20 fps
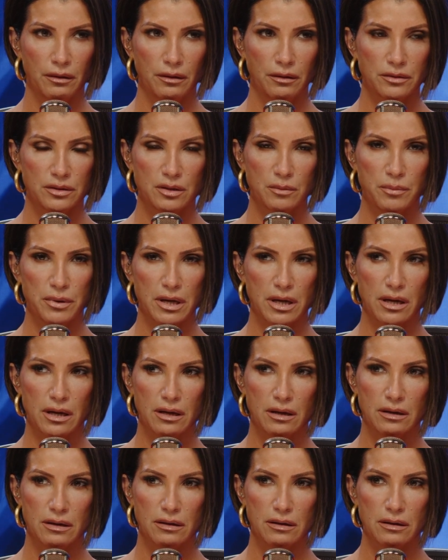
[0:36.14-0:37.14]
To
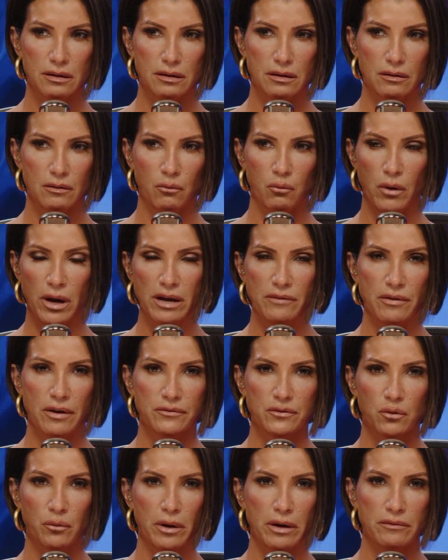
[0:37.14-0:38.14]
be wave
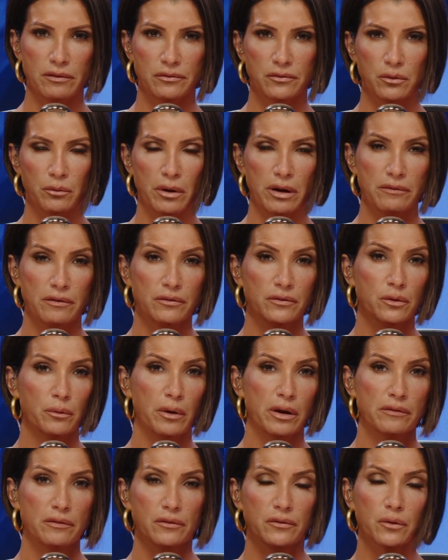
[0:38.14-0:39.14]
after wave after wave after
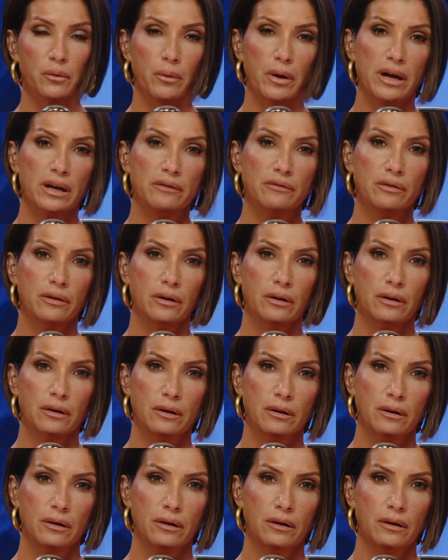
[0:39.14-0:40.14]
wave after wave
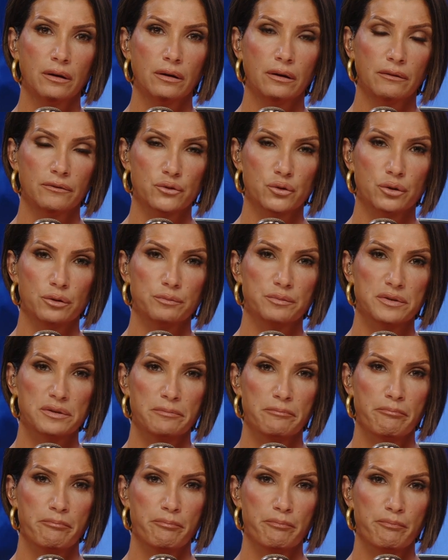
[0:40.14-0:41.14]
of troops
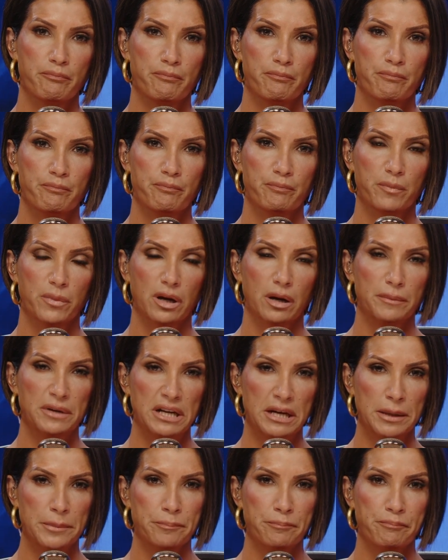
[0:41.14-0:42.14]
coming
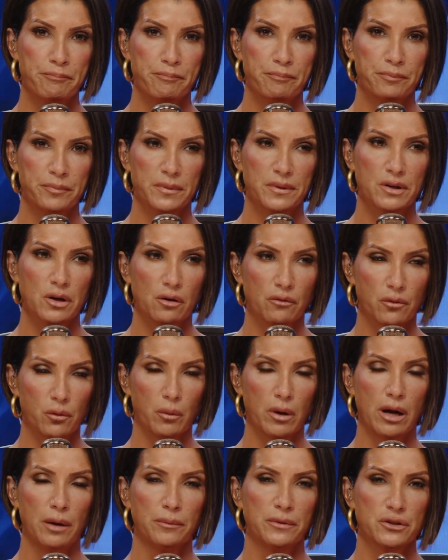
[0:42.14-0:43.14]
in to
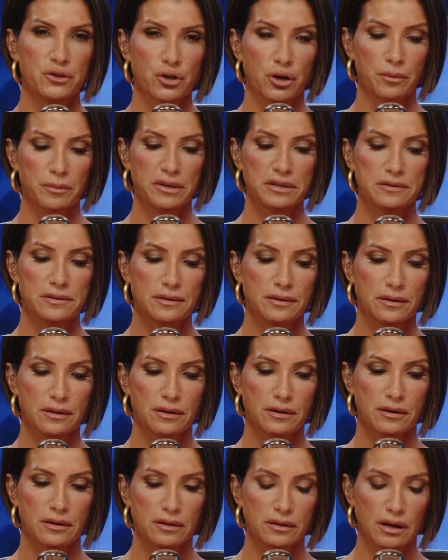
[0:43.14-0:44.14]
overwhelm the Germans
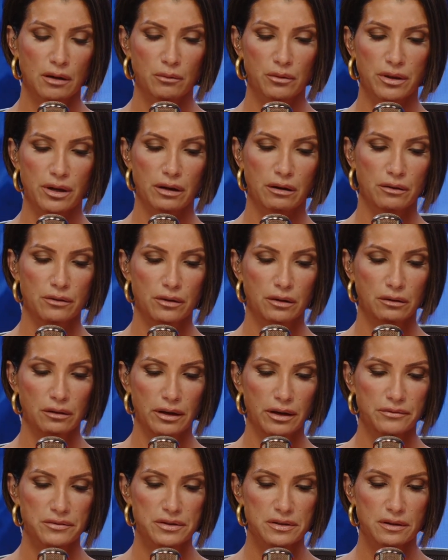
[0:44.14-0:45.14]
that were there on the
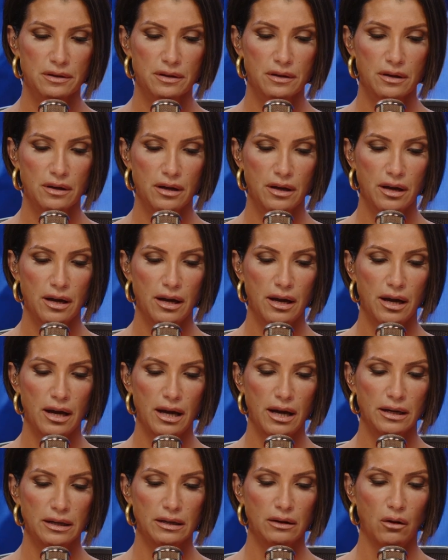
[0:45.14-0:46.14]
cliffs.
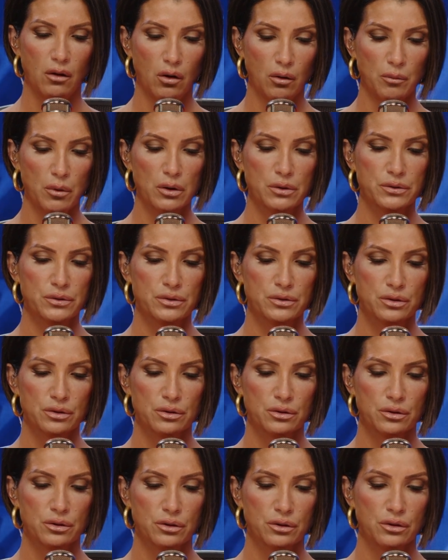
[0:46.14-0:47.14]
And it almost
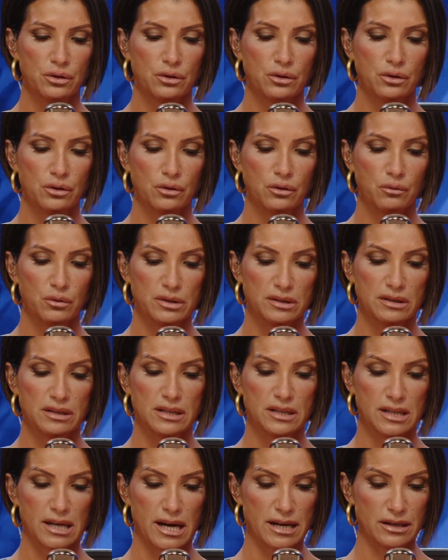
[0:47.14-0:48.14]
was a
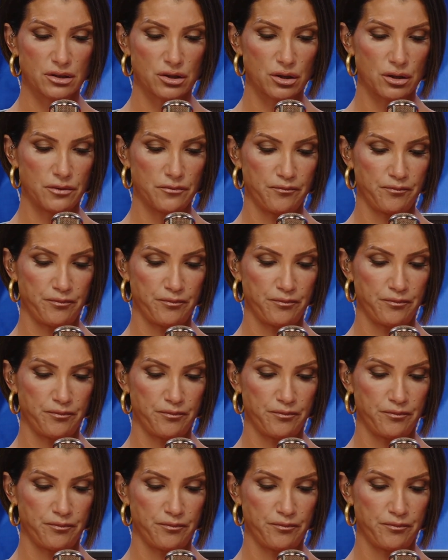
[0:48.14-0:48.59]
disaster